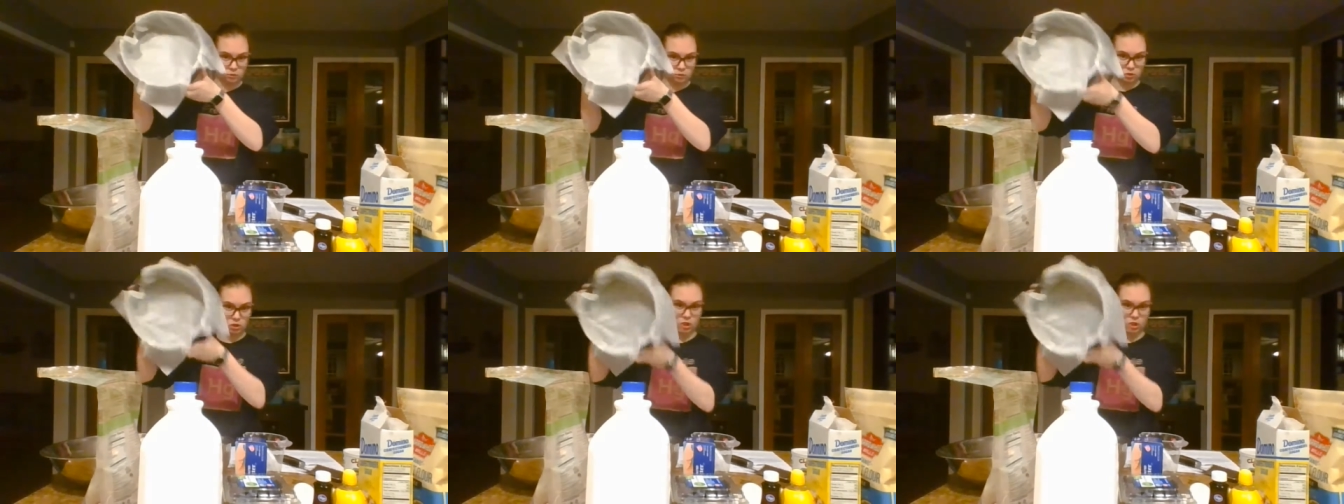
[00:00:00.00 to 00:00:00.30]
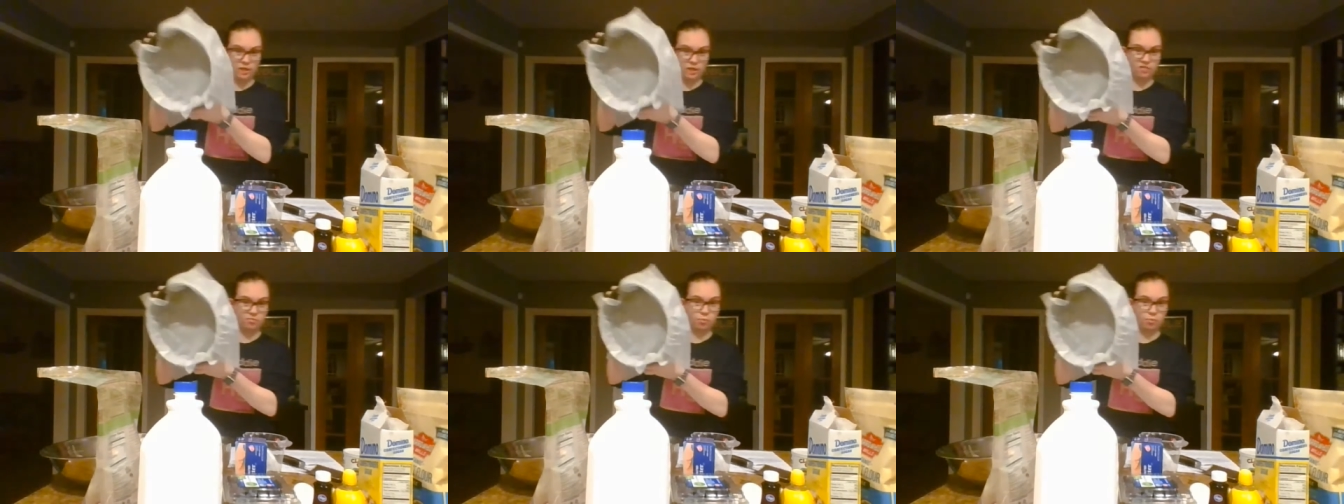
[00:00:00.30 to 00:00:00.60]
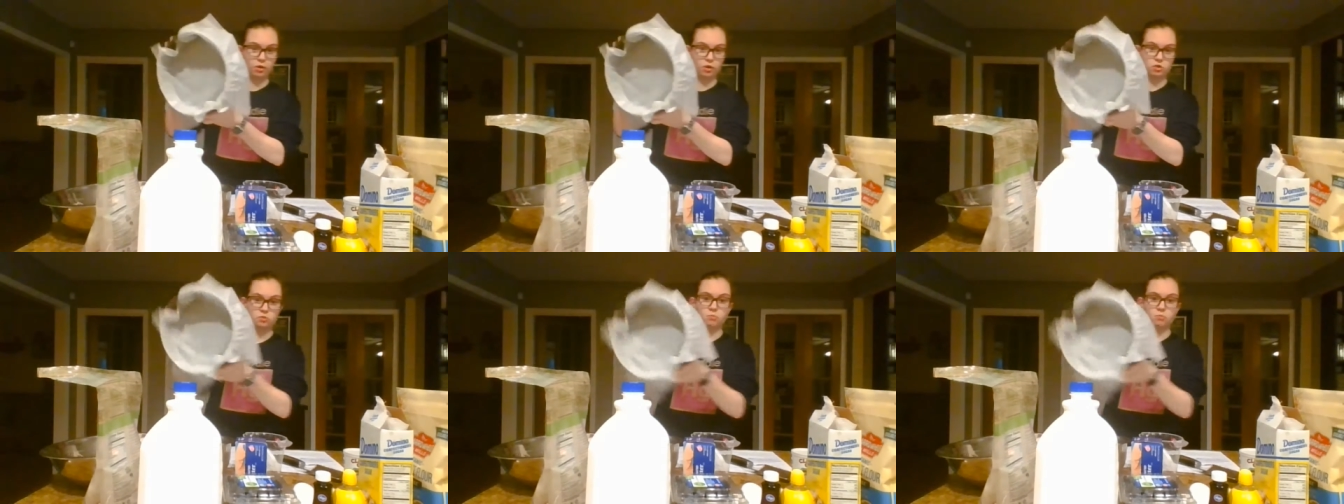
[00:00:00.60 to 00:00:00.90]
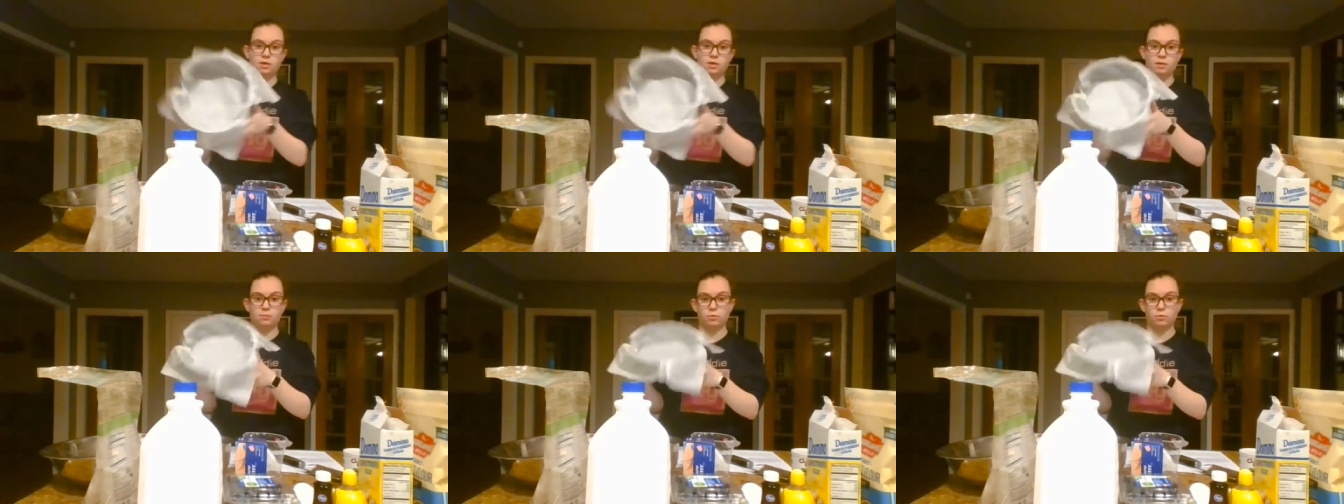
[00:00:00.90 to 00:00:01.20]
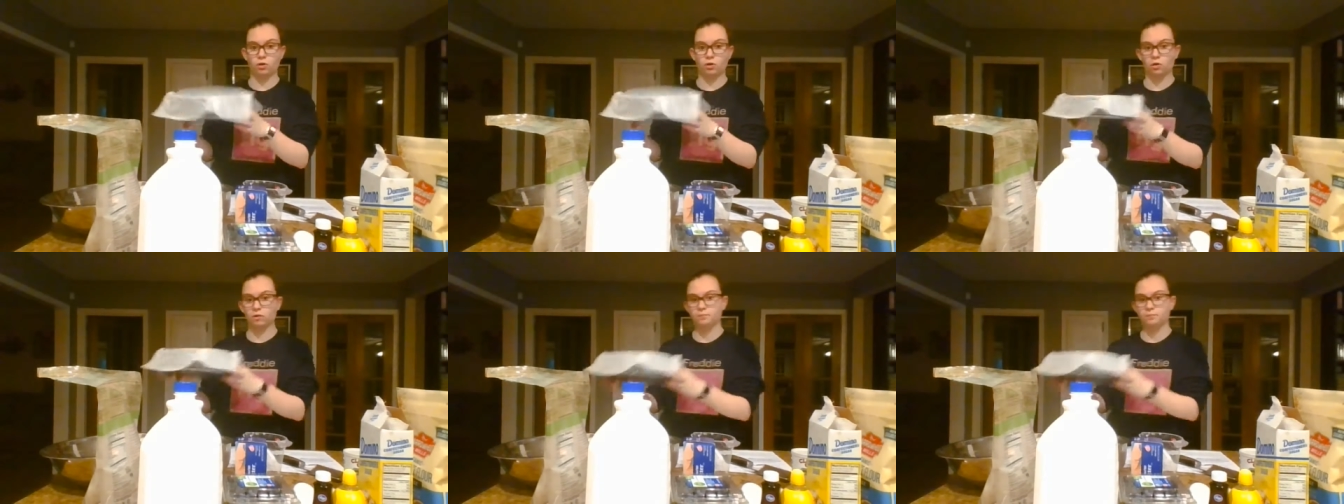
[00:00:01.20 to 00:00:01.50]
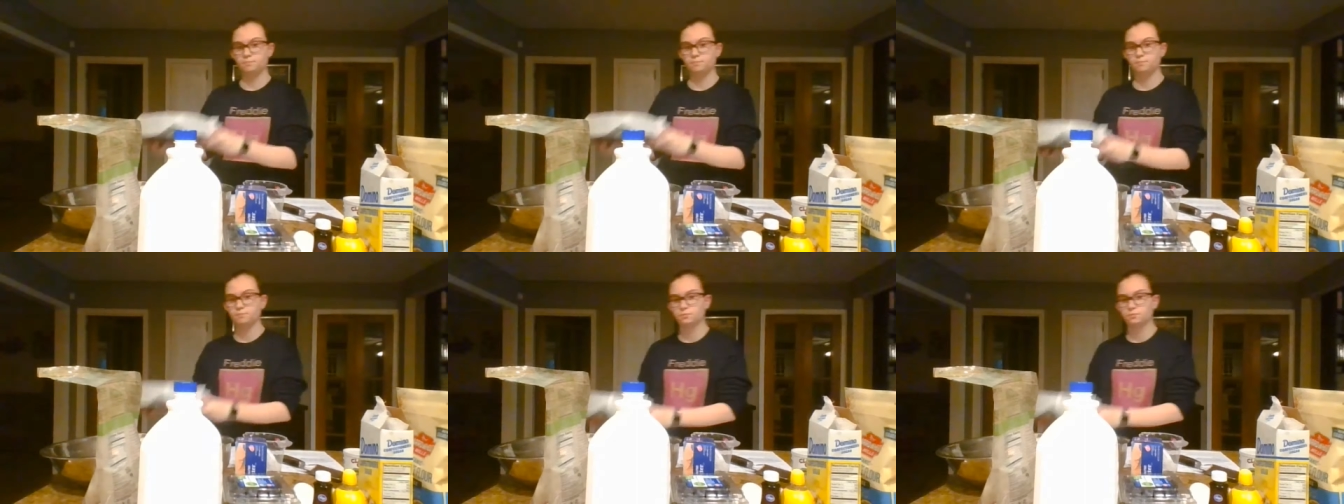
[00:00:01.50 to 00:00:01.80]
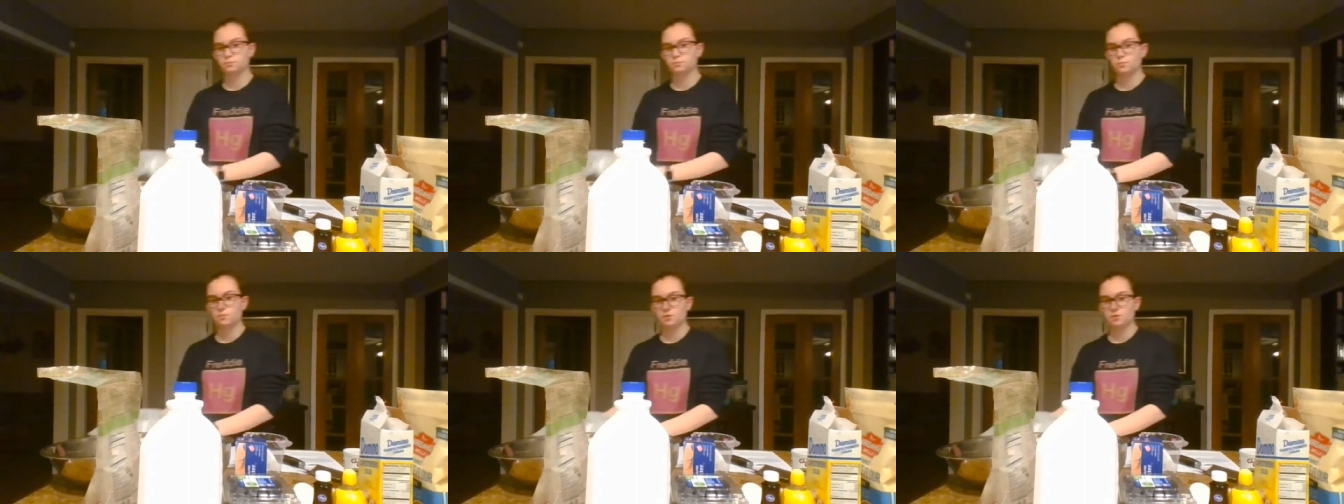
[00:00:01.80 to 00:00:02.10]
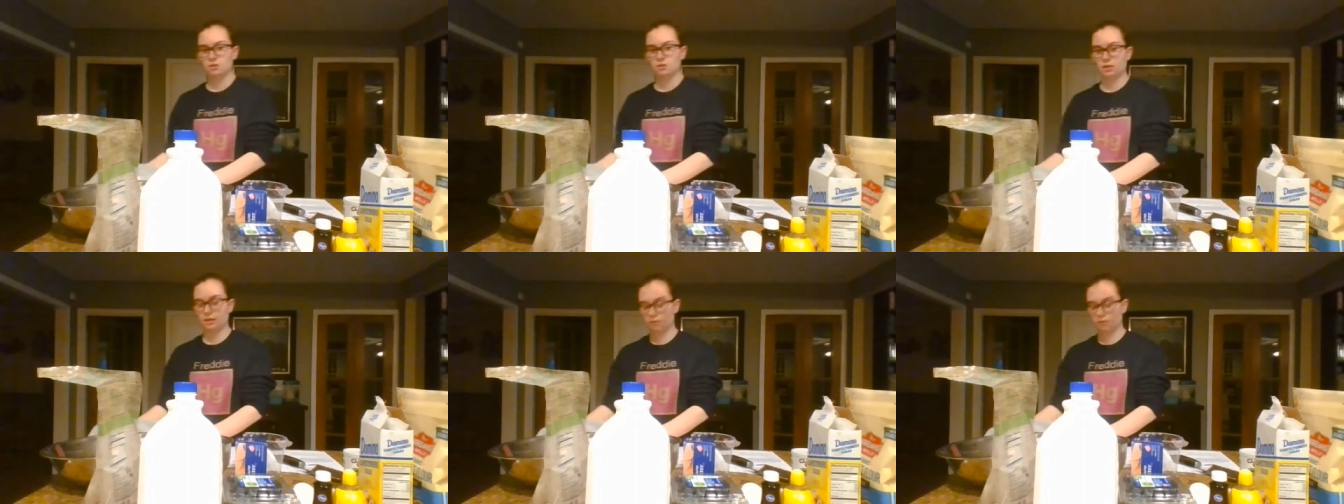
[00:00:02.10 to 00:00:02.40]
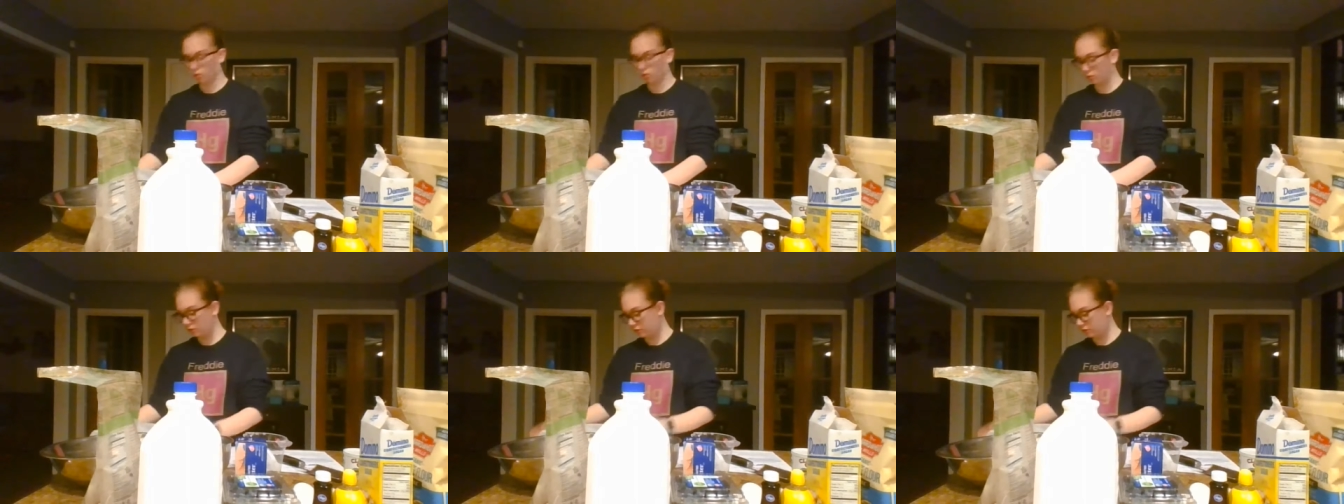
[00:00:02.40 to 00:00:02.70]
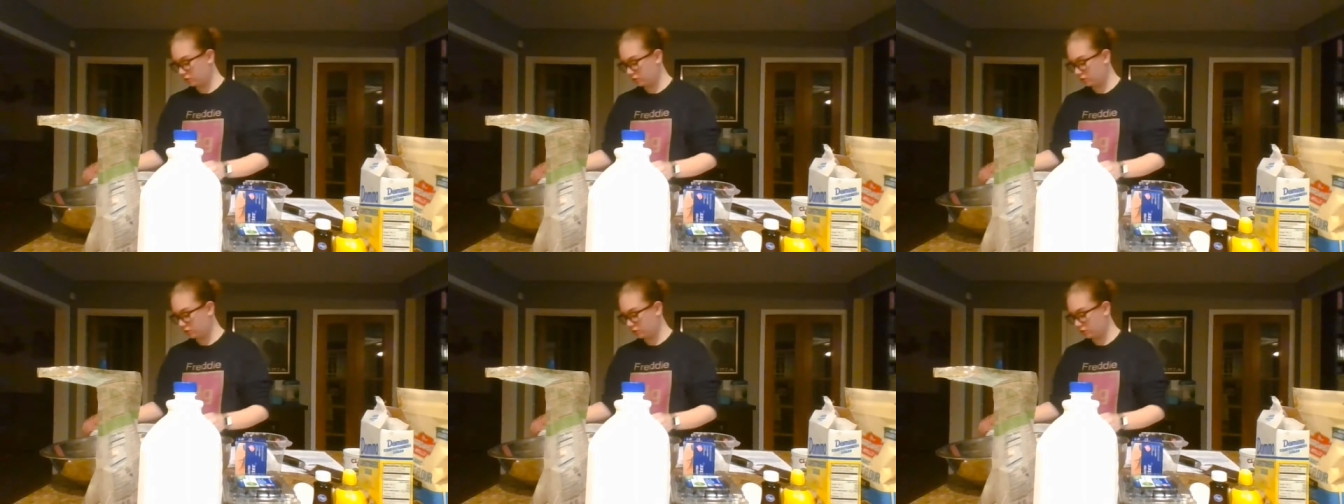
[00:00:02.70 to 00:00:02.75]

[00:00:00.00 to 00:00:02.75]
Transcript: which I have parchment paper on, that you'll